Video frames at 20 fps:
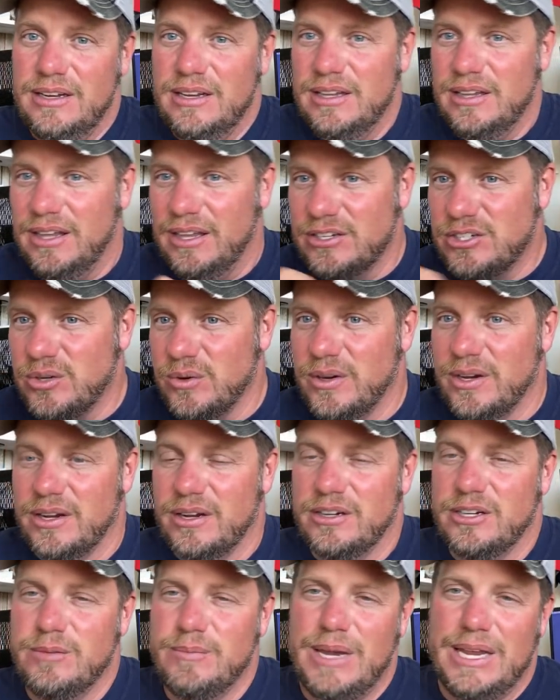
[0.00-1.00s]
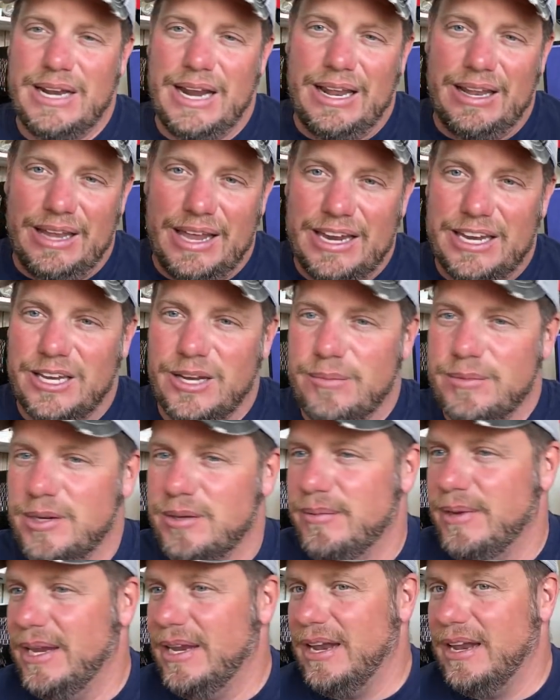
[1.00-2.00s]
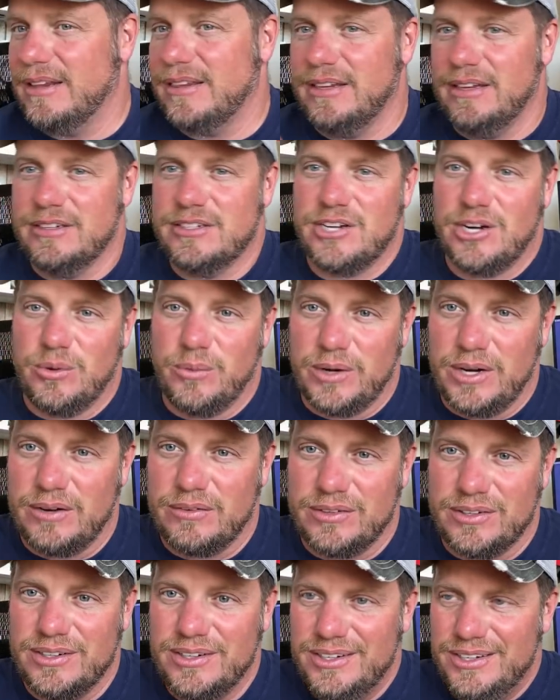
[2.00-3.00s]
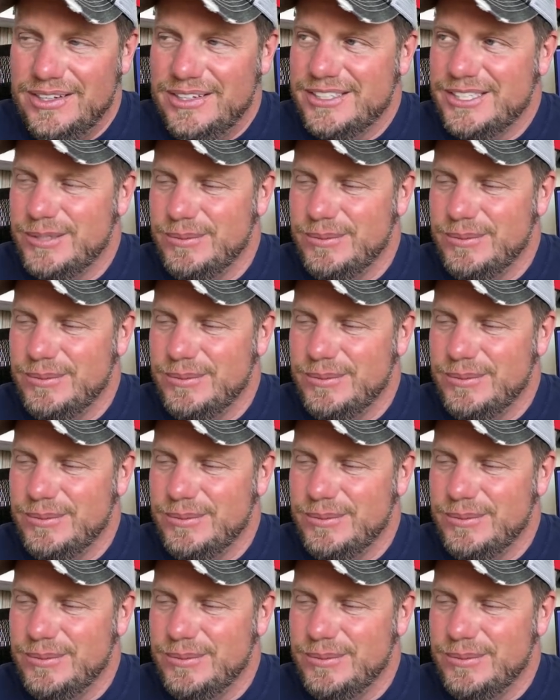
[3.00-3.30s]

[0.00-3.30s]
The issue here, you may not like them, you may not like the interior, whatever.